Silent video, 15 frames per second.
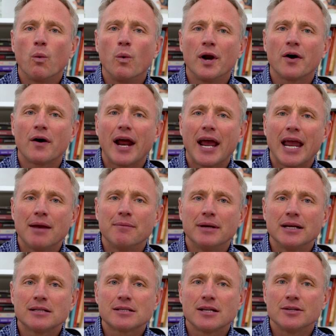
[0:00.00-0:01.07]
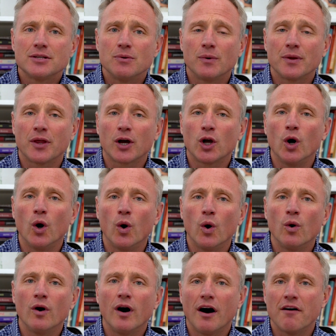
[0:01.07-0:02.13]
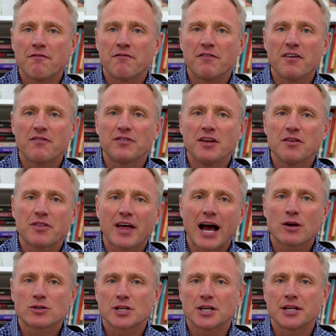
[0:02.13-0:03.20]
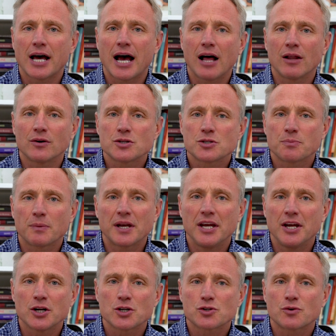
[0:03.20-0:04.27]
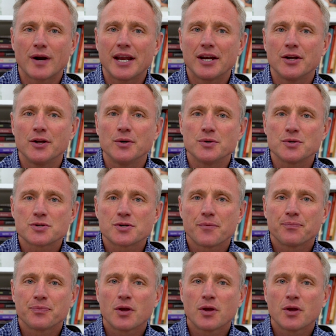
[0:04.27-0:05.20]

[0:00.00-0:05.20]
we're aiming with a goal of $50,000. But here's great news.